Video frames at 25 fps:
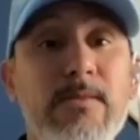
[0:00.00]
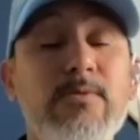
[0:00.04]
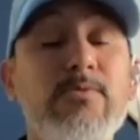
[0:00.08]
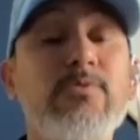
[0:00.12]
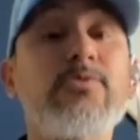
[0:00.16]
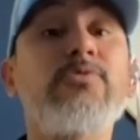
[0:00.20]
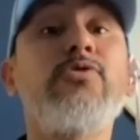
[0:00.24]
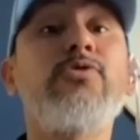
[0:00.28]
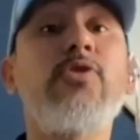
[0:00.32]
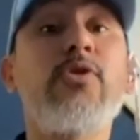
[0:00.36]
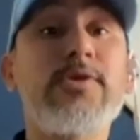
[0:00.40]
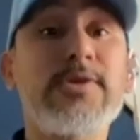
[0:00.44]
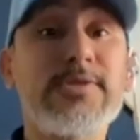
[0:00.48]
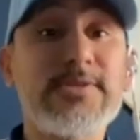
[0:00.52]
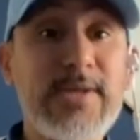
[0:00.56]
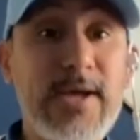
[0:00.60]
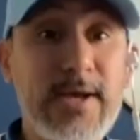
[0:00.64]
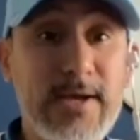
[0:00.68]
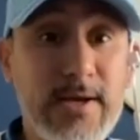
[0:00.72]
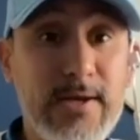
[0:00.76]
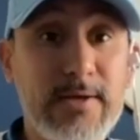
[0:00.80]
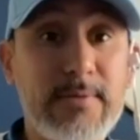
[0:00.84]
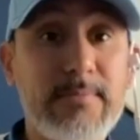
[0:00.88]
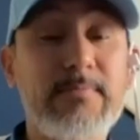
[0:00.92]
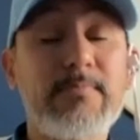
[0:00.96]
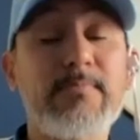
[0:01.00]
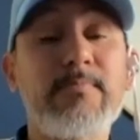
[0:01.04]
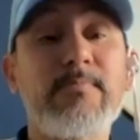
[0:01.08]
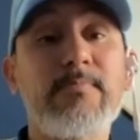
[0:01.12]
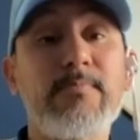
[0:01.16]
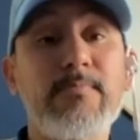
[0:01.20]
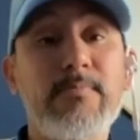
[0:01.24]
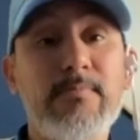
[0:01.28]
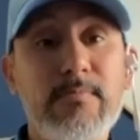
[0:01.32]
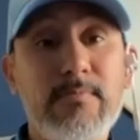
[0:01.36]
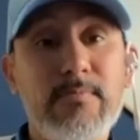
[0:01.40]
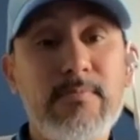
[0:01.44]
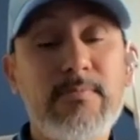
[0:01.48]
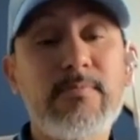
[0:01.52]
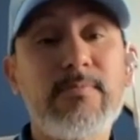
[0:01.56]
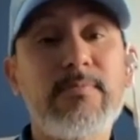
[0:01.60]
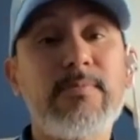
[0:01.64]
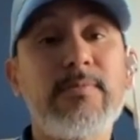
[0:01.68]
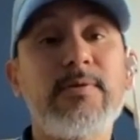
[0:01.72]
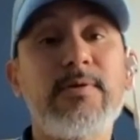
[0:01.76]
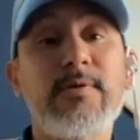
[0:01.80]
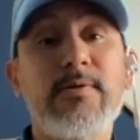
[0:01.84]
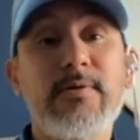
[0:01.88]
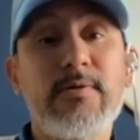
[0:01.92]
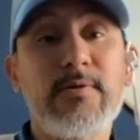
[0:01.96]
But this is the amazing of
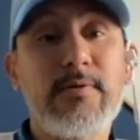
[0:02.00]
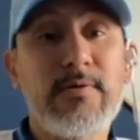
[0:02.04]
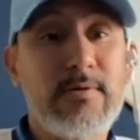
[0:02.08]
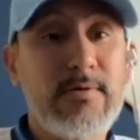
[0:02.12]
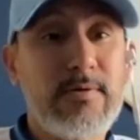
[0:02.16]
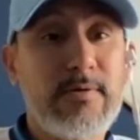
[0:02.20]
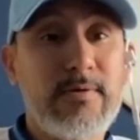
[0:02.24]
gymnastics.